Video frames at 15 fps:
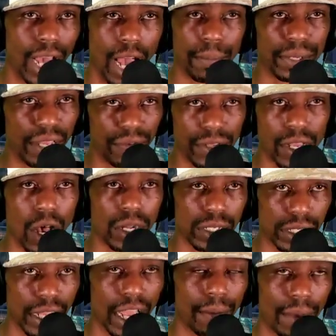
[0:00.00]
I'm giving y'all the
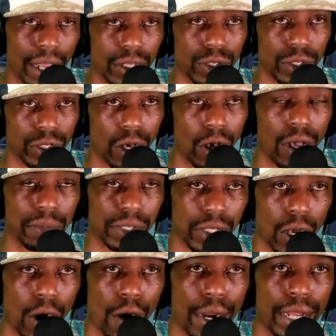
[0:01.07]
same answer, y'all. I'm
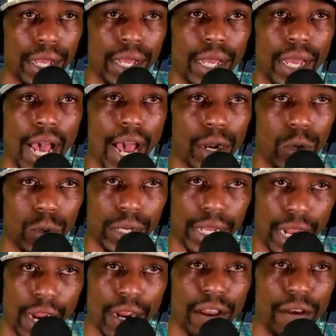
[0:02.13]
sorry. I don't
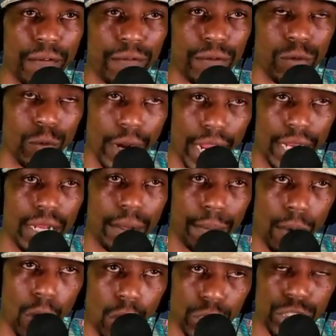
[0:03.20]
care if Randy
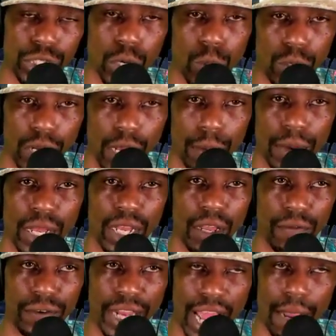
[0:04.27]
Moss showed up.
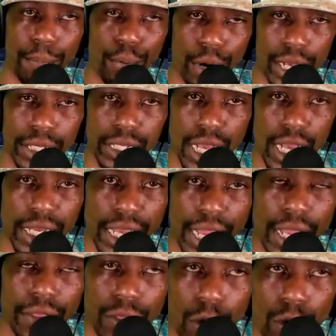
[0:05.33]
If Dak Prescott
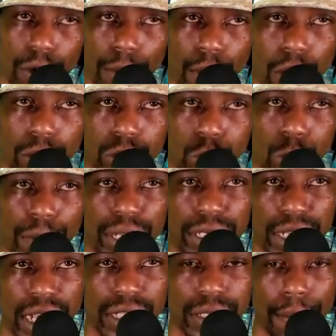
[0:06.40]
can't throw the ball to him, it
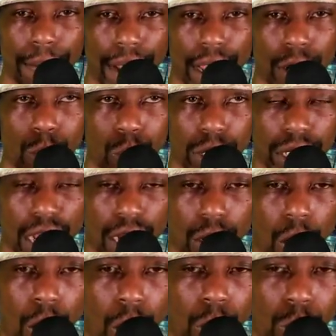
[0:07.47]
doesn't matter what kind of
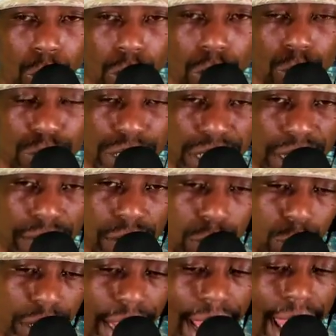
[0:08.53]
all-world receivers
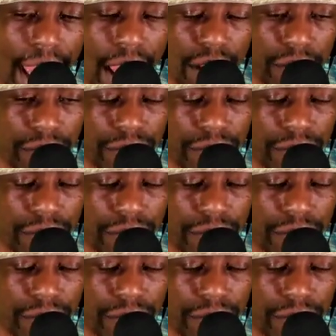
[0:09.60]
we have.